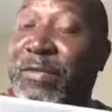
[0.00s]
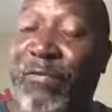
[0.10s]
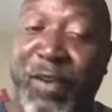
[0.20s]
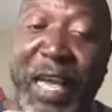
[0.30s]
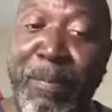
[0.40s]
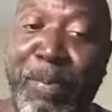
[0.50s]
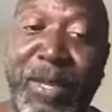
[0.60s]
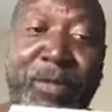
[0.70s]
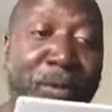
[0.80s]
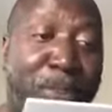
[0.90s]

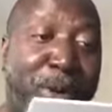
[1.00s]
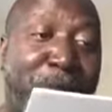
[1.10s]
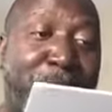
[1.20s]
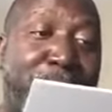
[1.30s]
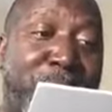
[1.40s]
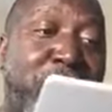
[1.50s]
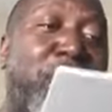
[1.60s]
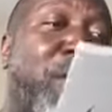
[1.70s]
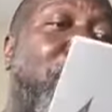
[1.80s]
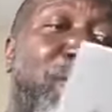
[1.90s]
Flappy the bird.
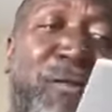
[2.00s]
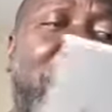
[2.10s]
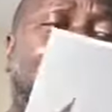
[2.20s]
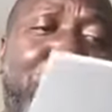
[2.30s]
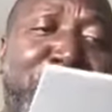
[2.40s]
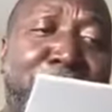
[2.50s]
Flappy